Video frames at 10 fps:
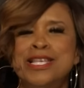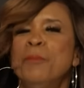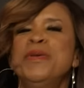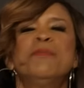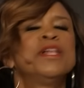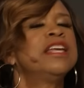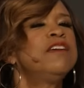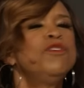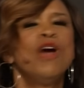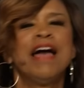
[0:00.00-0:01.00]
Some people
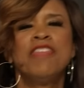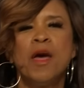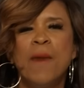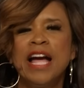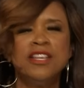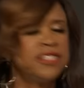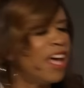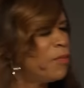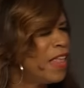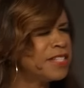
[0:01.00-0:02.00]
leave you out there by
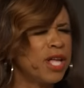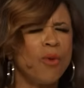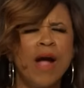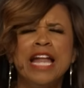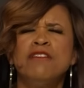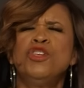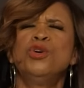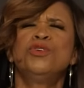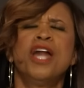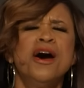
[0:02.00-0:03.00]
yourself, but that's all right if
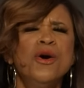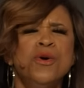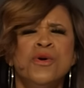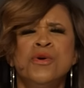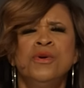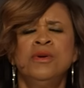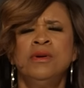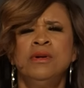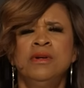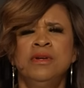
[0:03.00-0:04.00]
you know
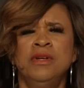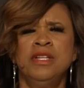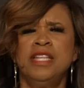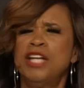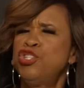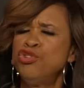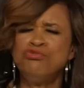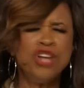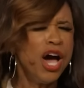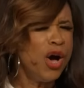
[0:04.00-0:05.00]
that
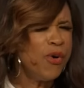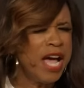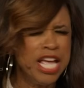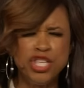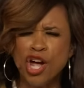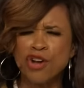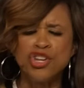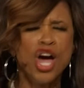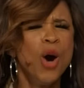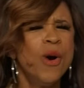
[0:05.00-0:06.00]
you know and
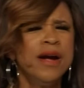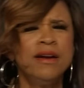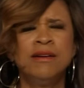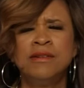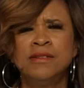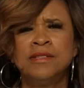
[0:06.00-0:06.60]
you're knower.